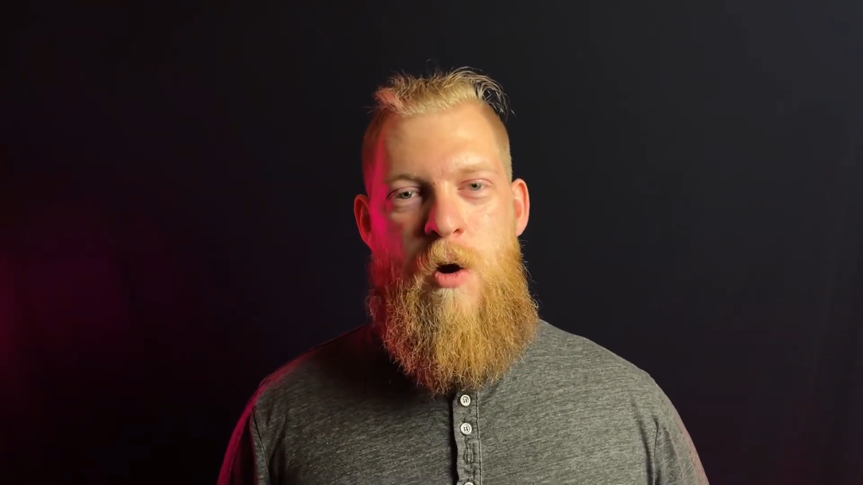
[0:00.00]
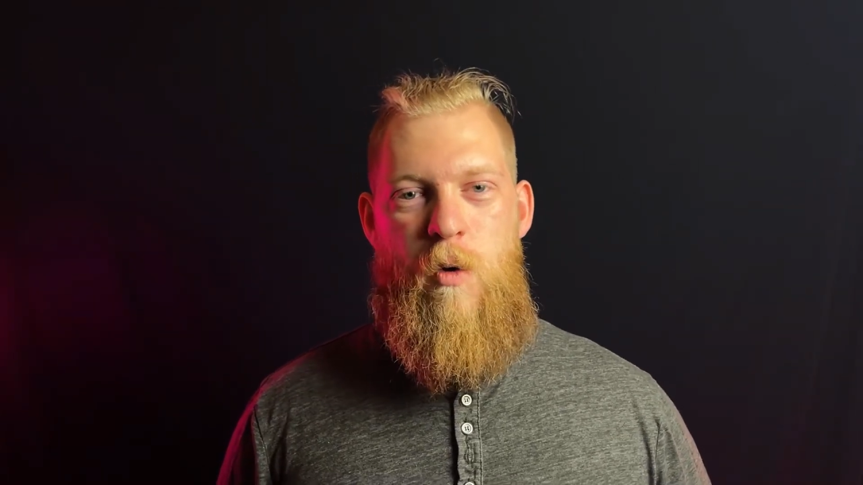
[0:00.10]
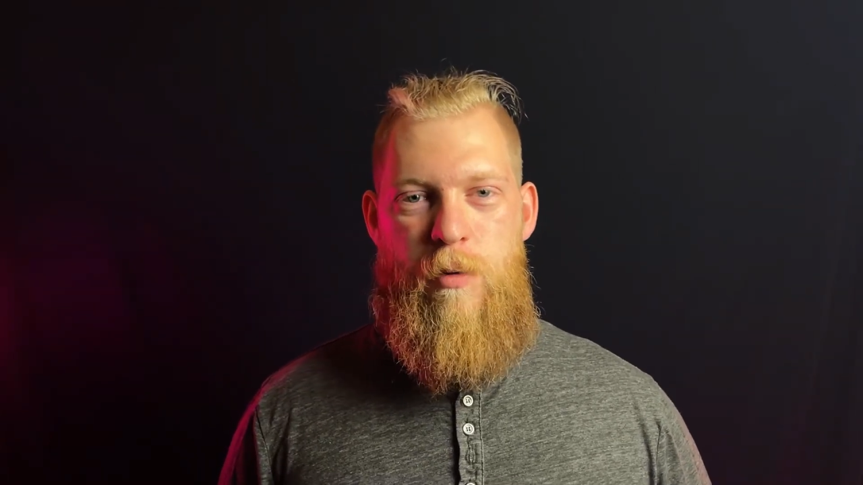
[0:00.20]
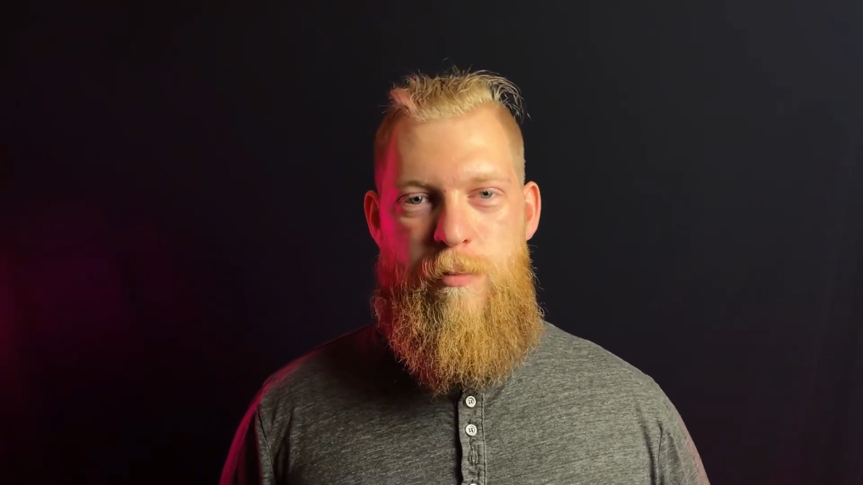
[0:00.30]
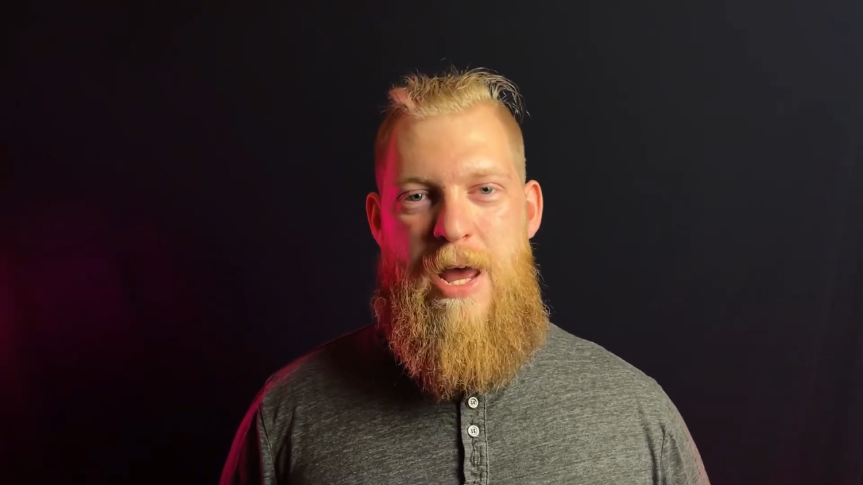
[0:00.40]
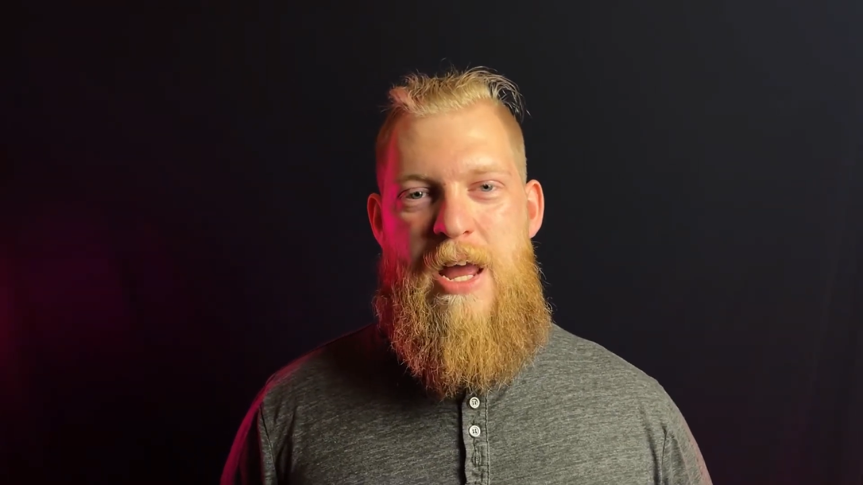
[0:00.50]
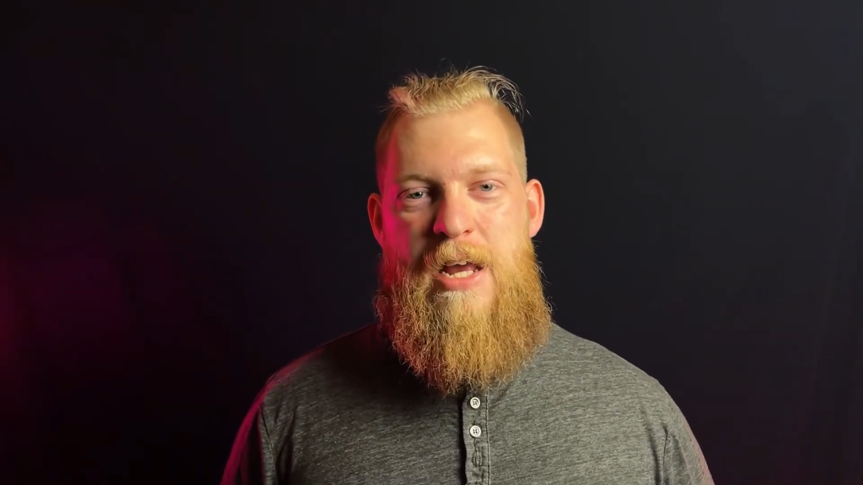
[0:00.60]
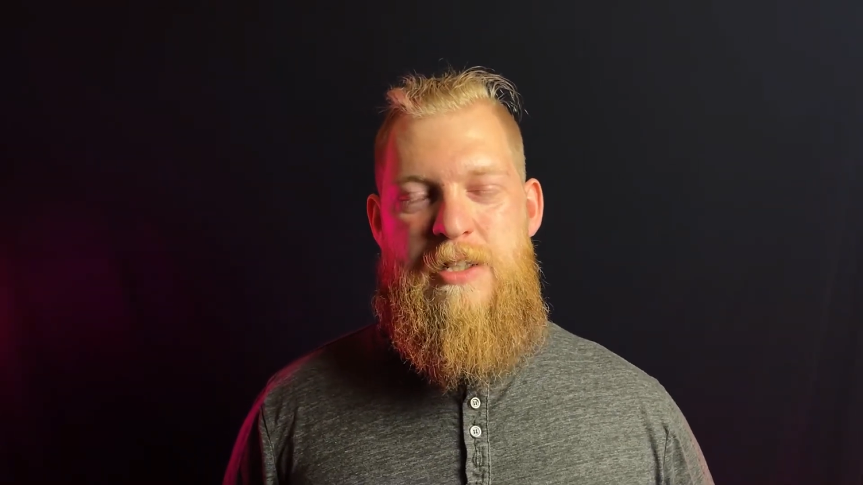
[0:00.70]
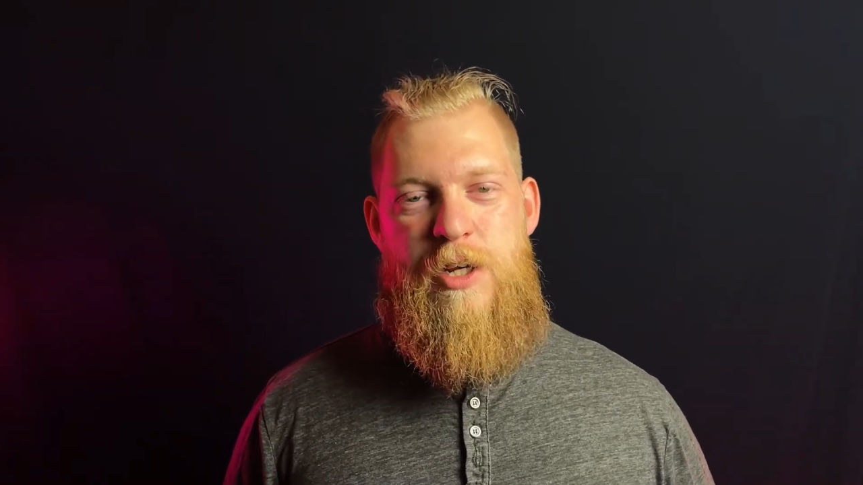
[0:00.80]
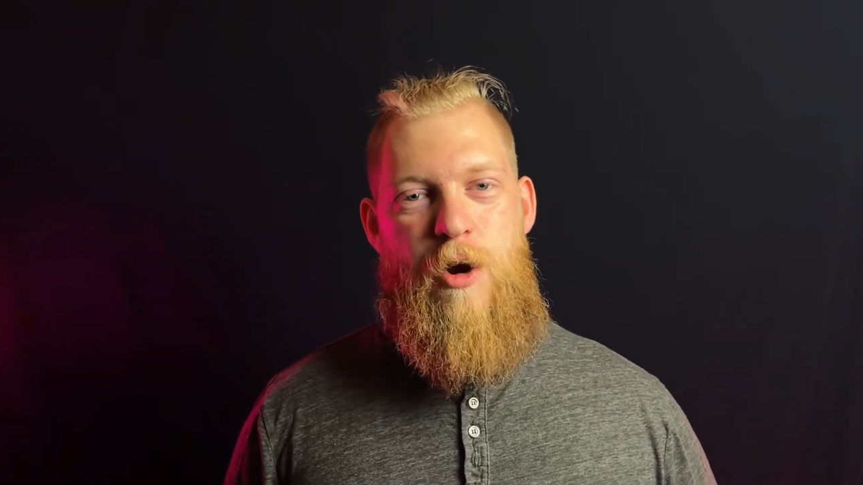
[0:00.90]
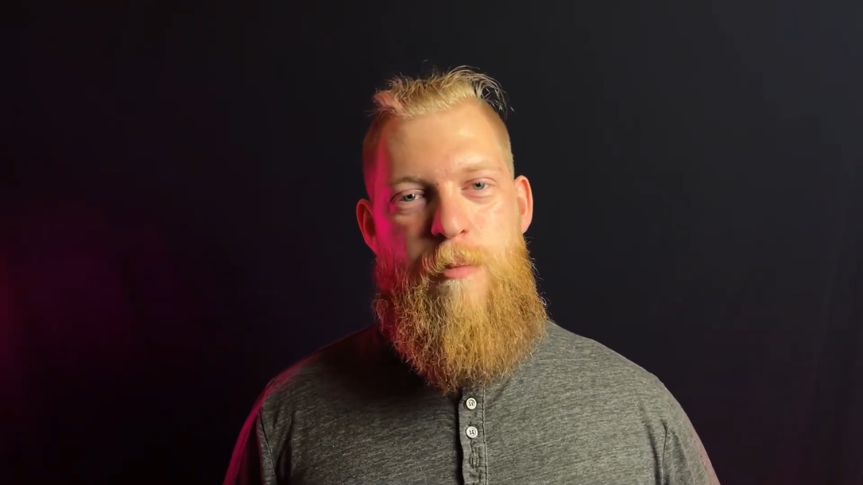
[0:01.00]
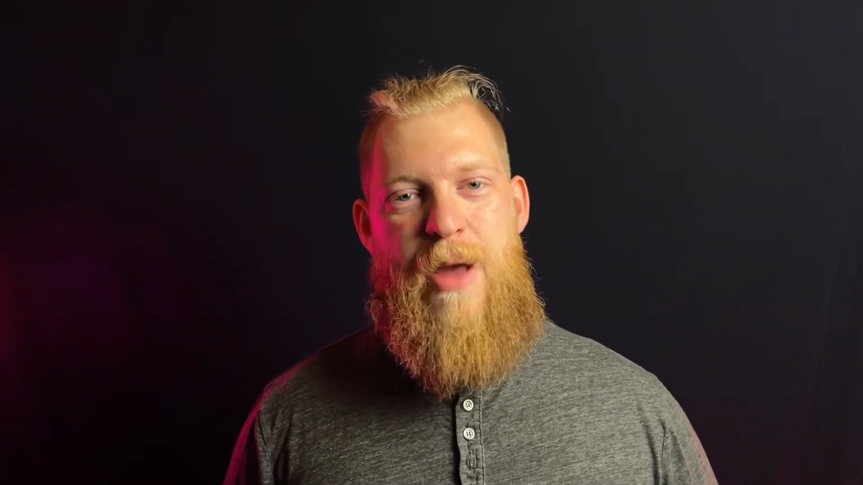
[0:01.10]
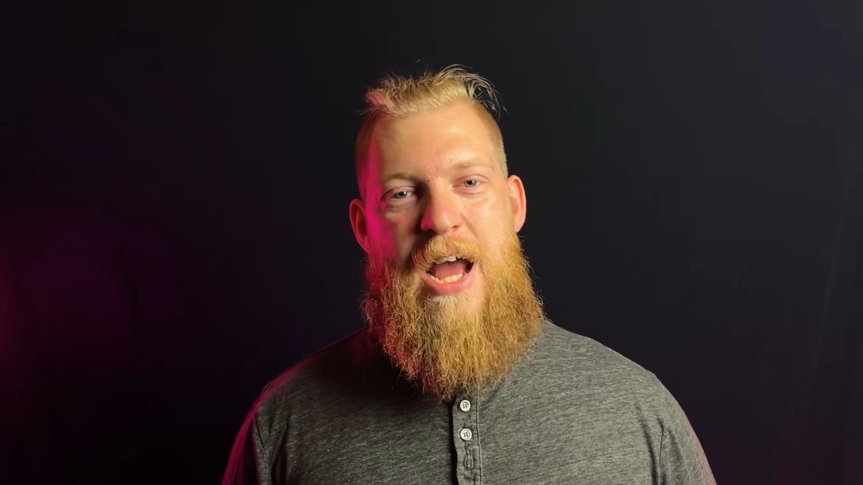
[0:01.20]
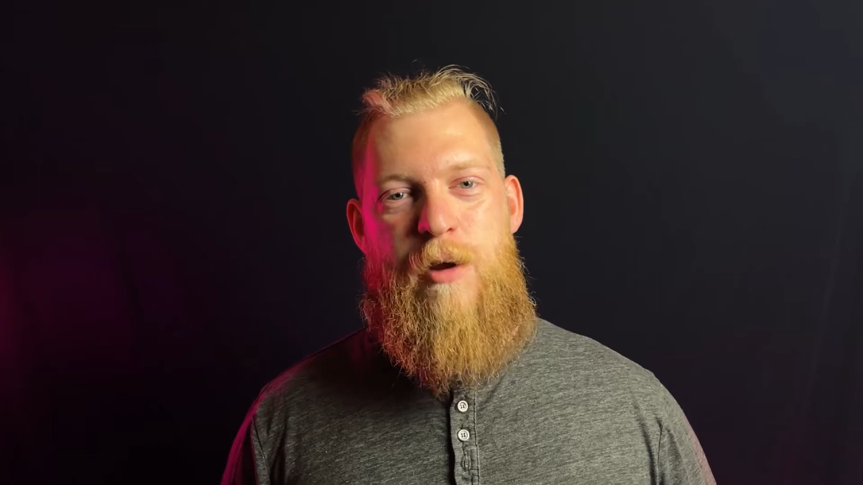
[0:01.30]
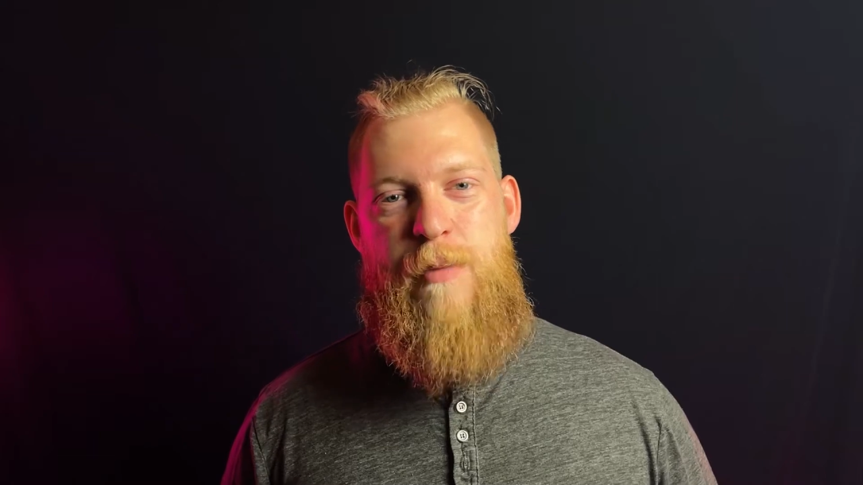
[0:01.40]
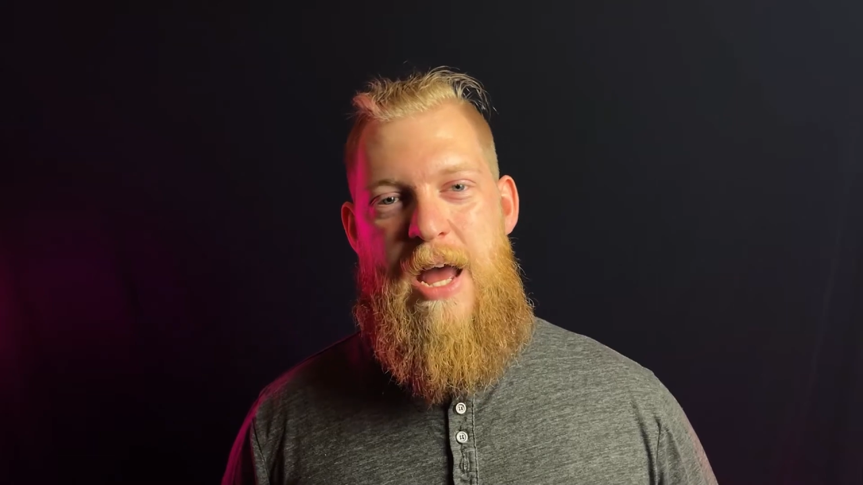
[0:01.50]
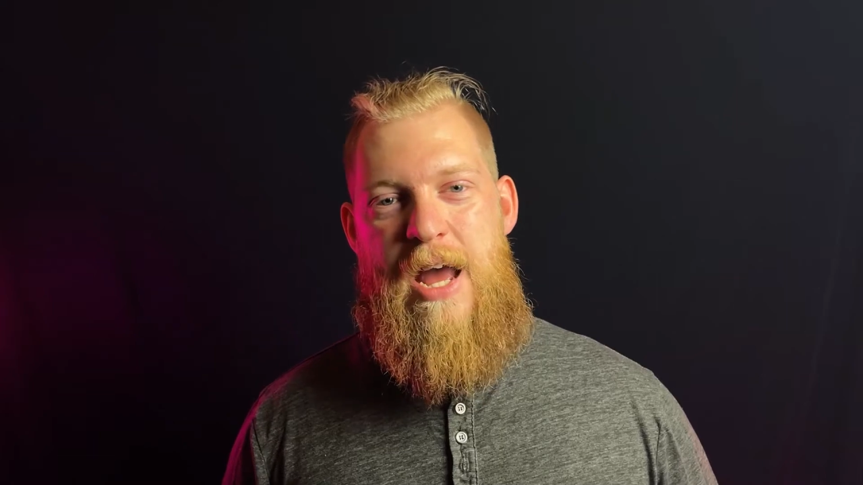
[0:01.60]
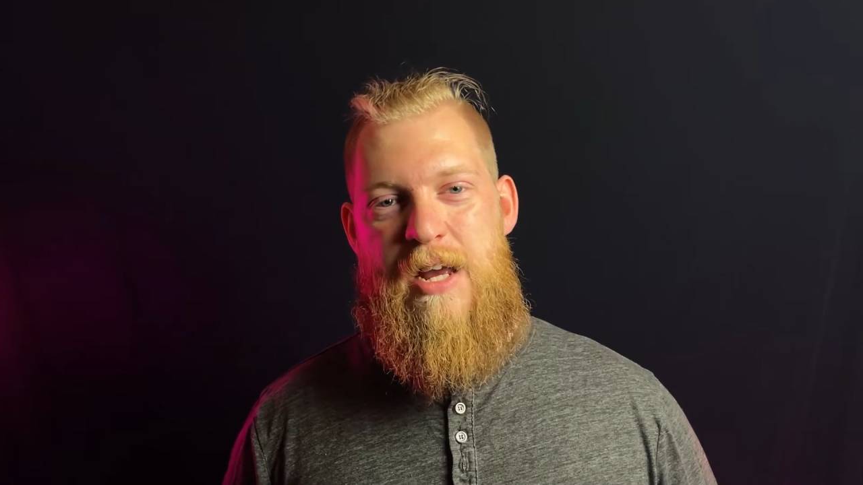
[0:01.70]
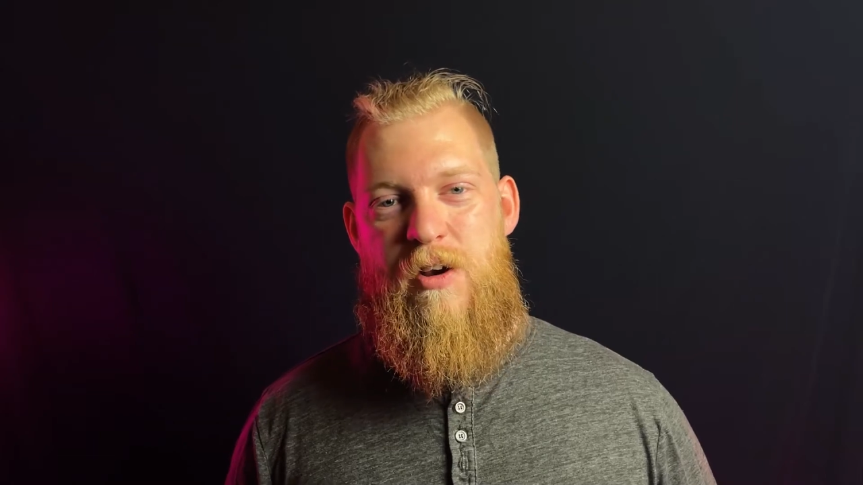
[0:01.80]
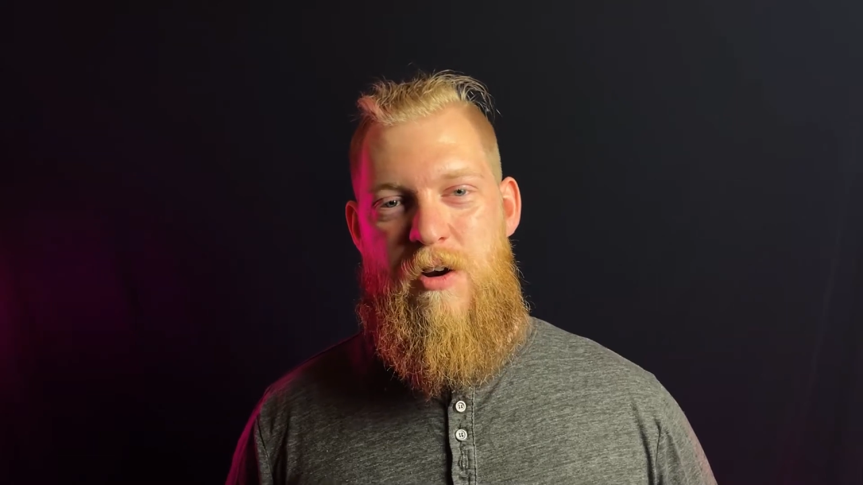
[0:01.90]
or bags in your backpack